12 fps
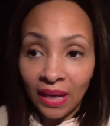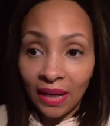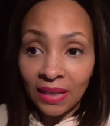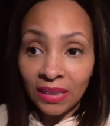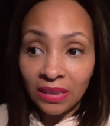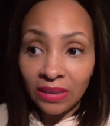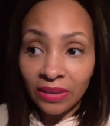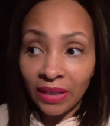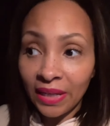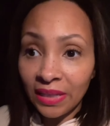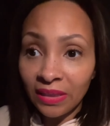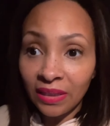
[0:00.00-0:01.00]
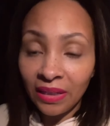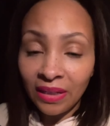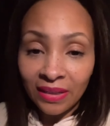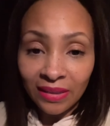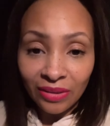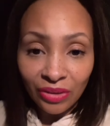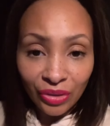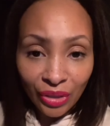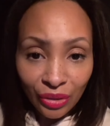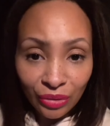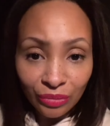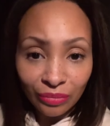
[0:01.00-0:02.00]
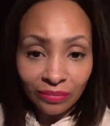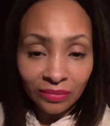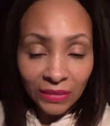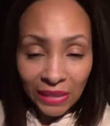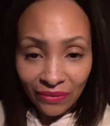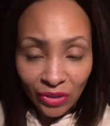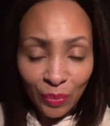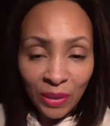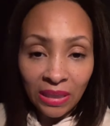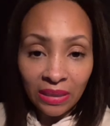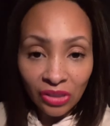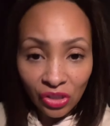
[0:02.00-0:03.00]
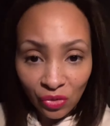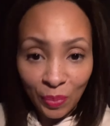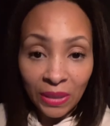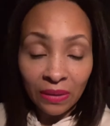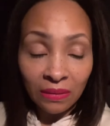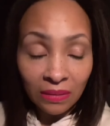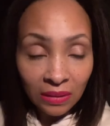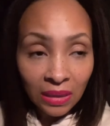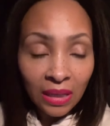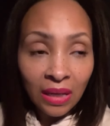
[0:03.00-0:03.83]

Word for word: And as he is, you know, giving me his spiel,